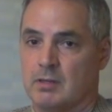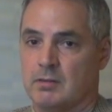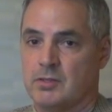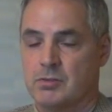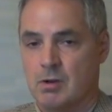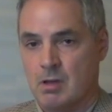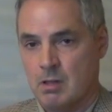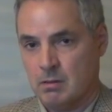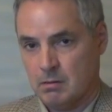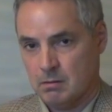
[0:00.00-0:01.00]
These are
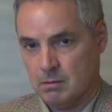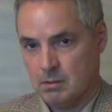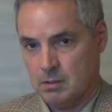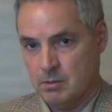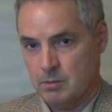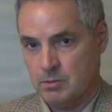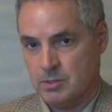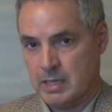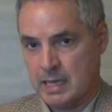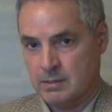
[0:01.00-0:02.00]
all
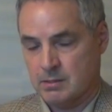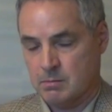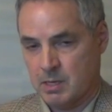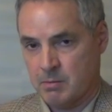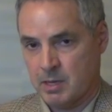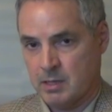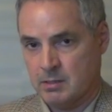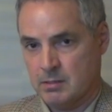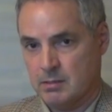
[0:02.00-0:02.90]
clues that, to my mind,